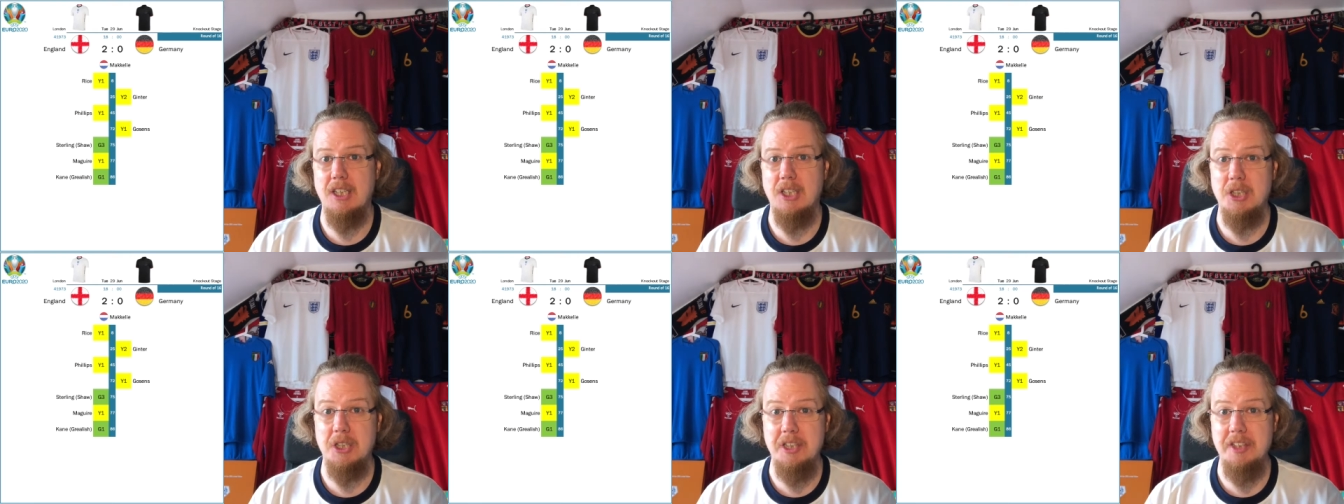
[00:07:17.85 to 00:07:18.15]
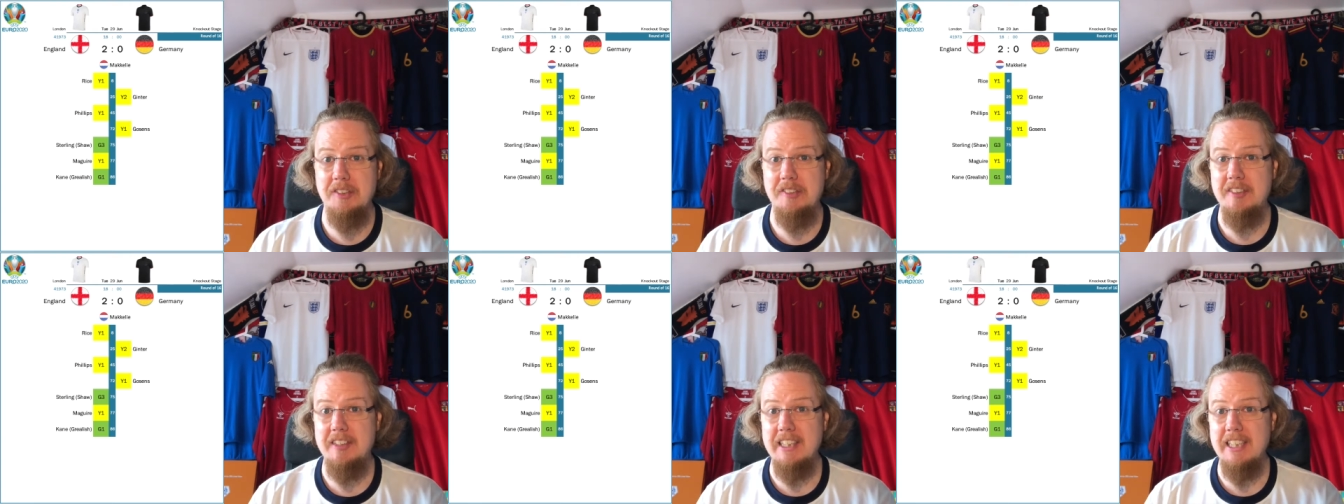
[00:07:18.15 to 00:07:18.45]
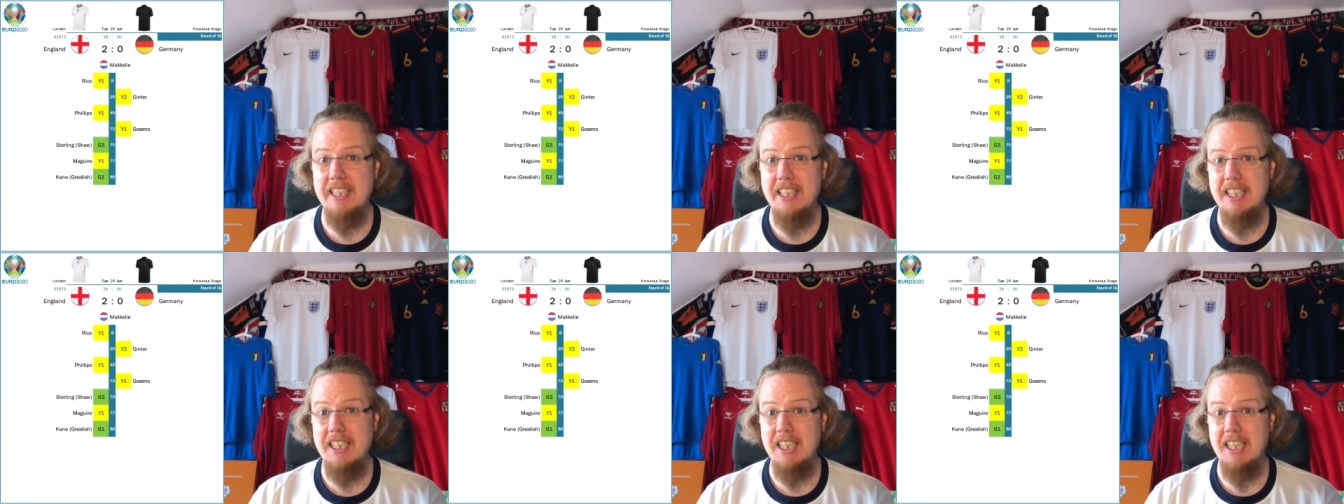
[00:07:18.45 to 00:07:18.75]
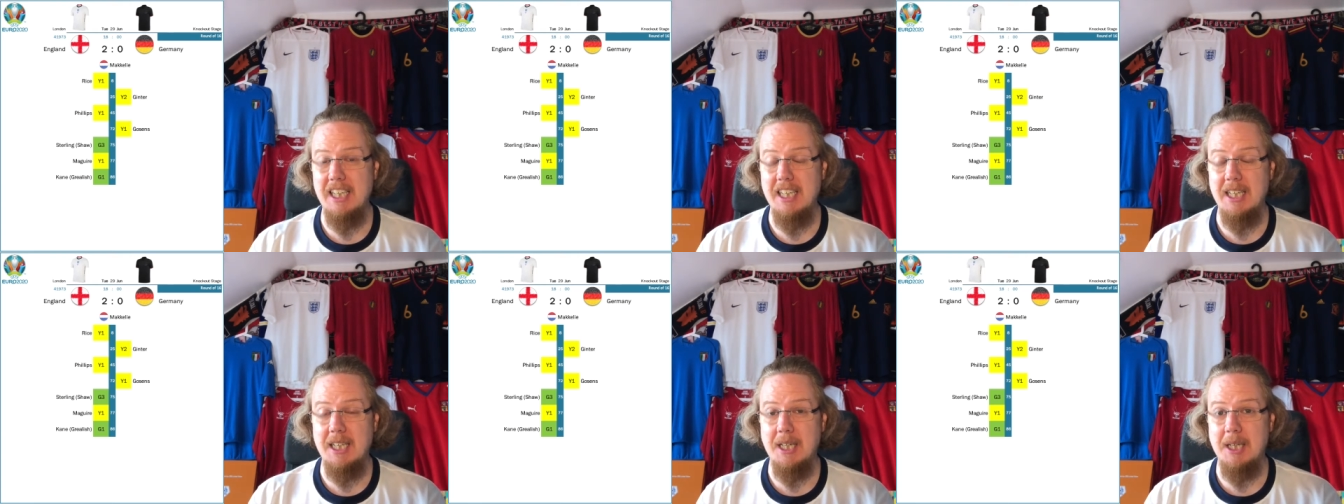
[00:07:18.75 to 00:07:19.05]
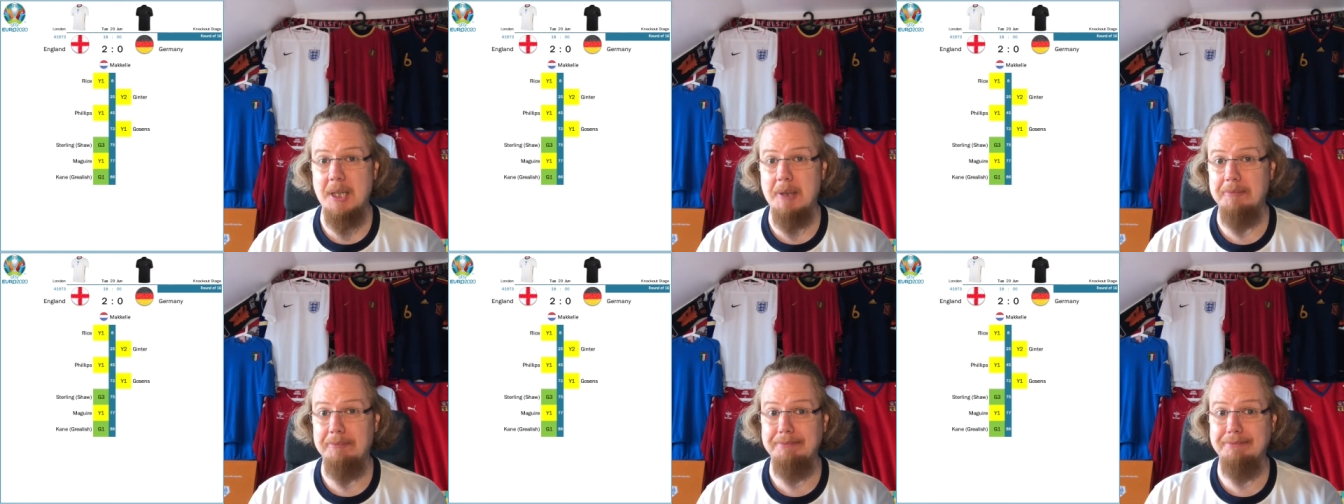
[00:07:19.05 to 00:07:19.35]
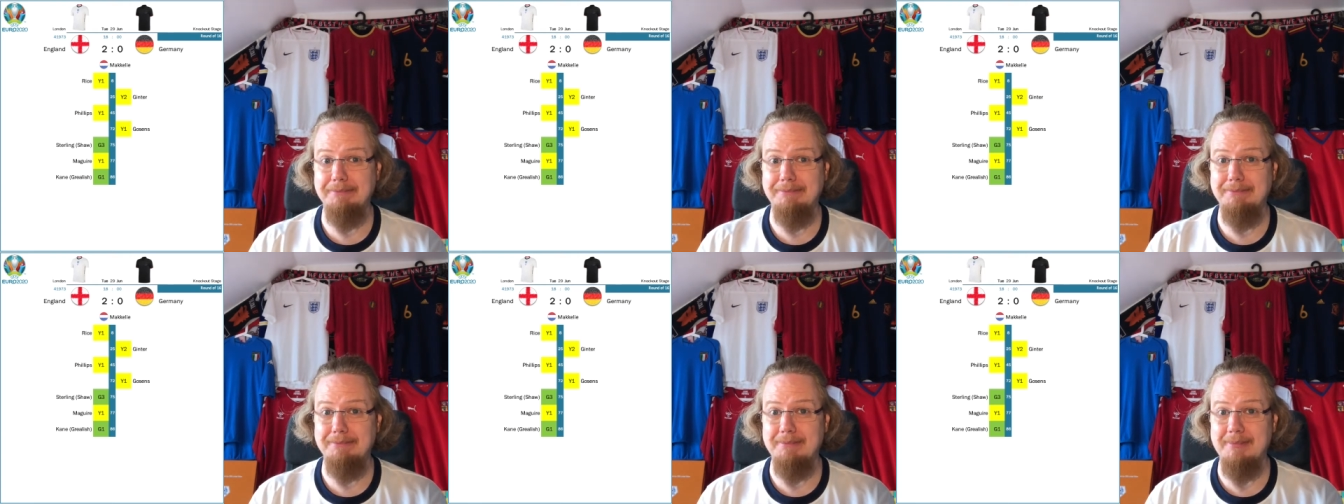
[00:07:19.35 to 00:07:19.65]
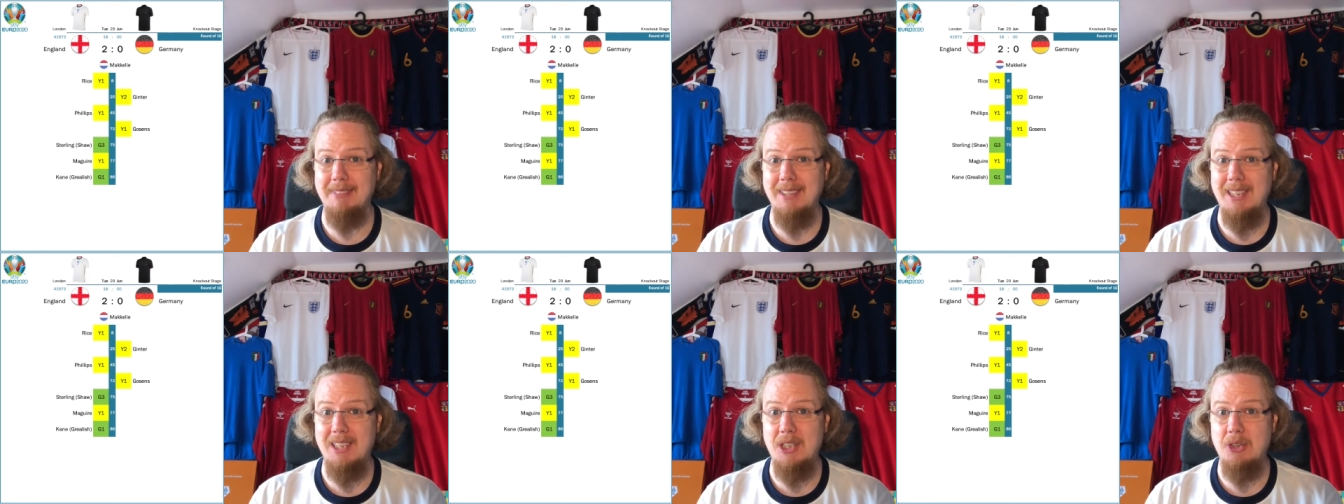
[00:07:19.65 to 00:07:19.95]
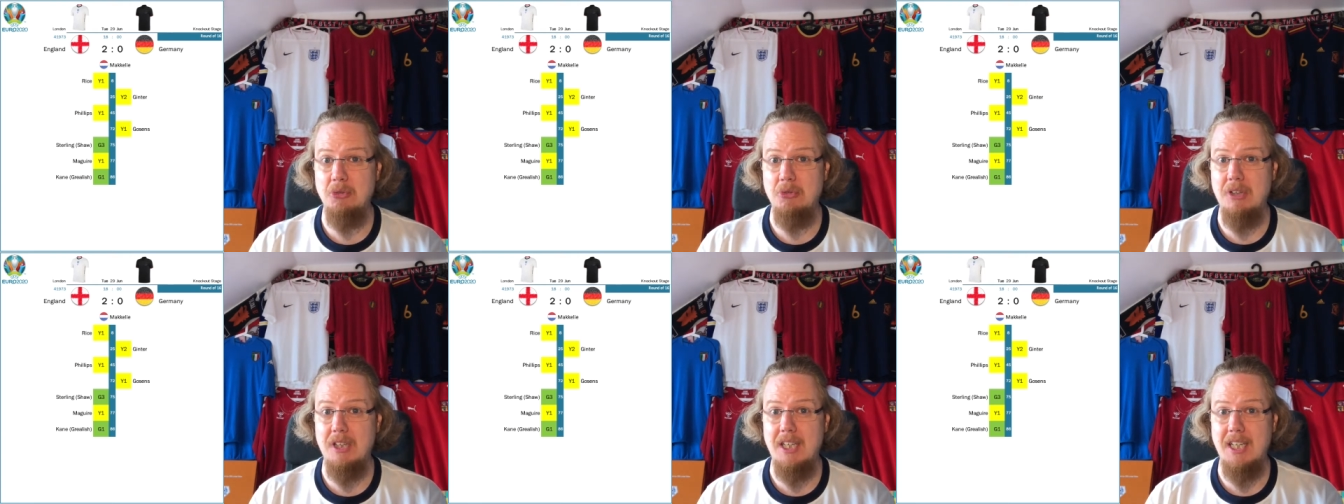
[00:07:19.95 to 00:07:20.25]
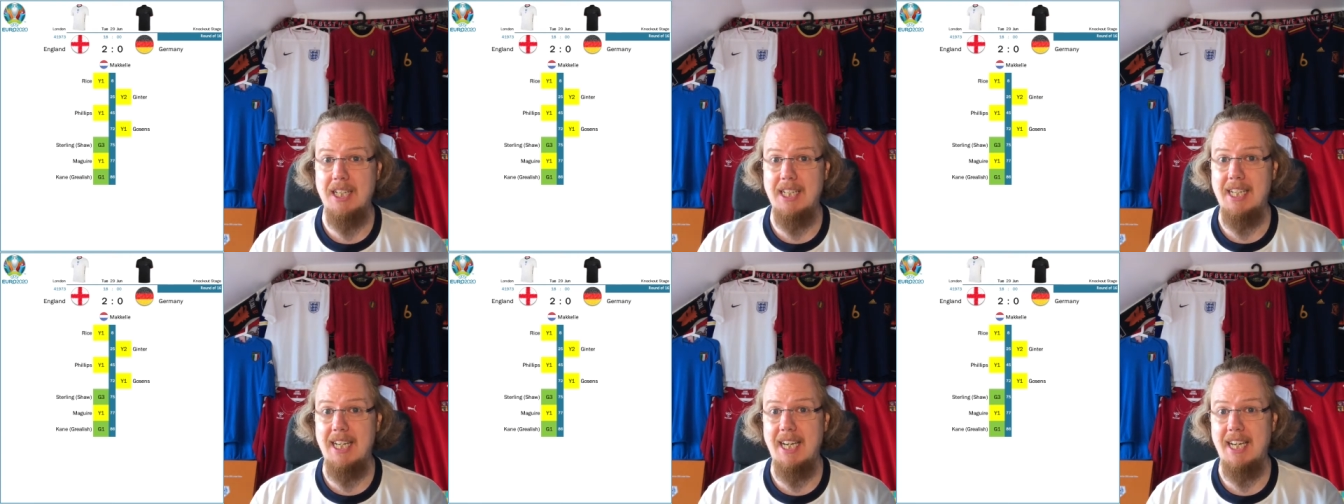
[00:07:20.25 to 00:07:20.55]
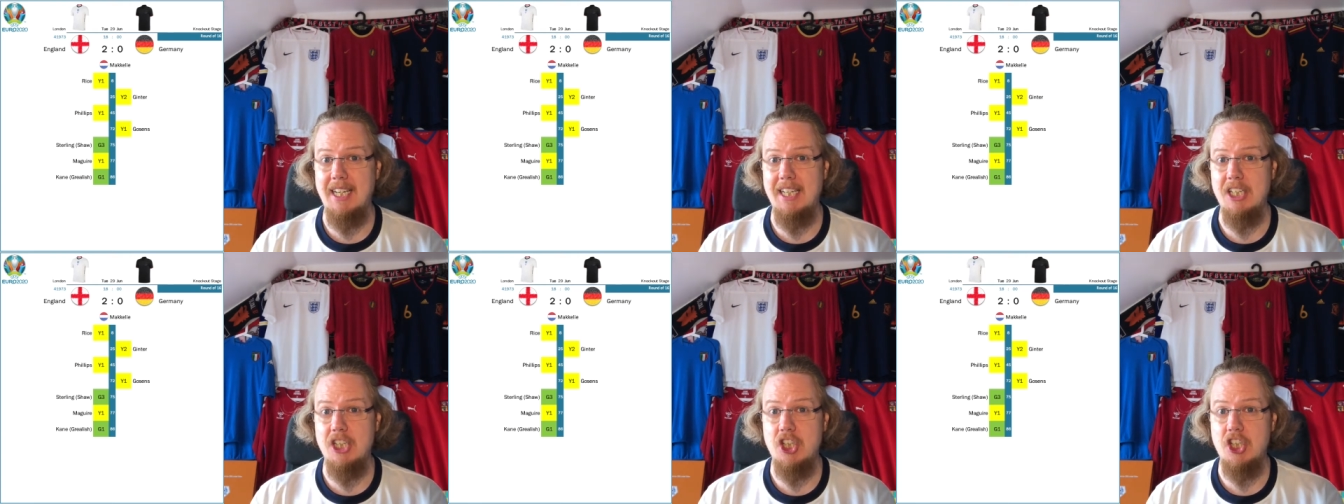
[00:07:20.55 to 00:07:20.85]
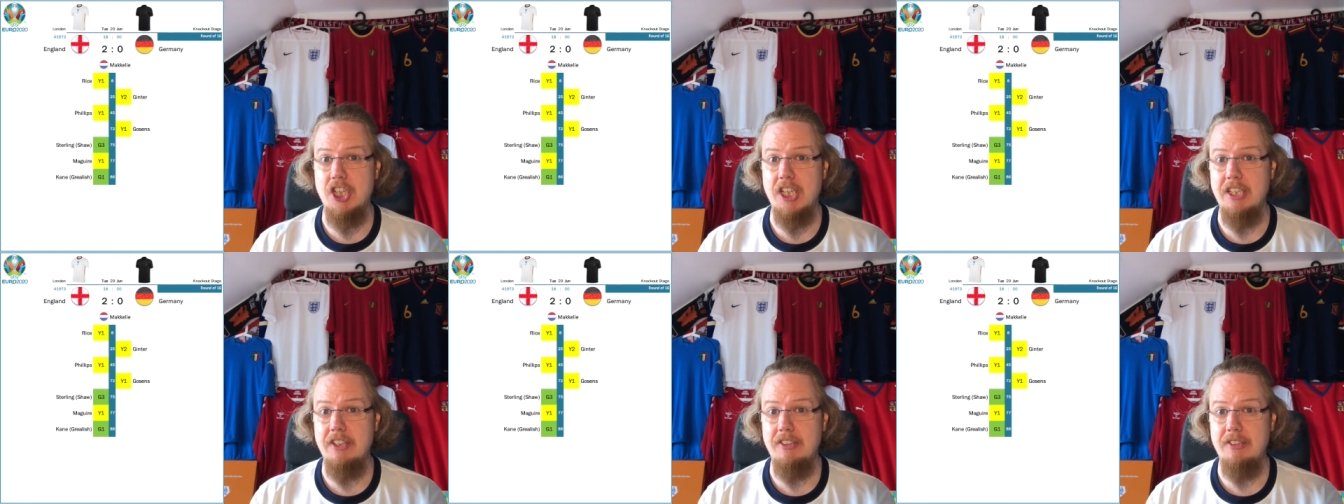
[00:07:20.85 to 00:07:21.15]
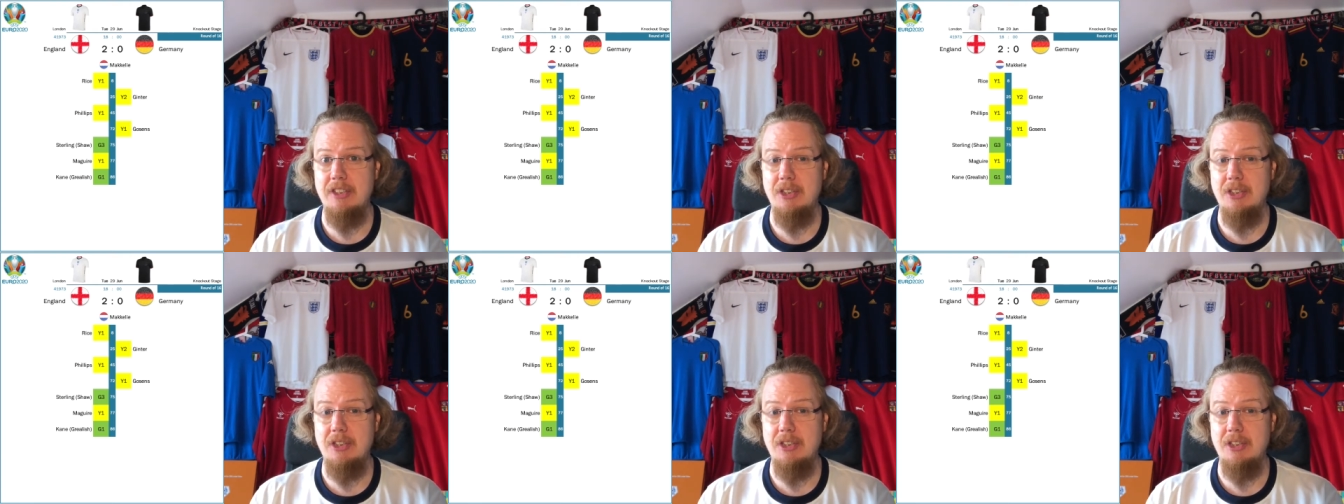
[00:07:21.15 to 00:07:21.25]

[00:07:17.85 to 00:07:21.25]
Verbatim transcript: Honestly, um, you can shine.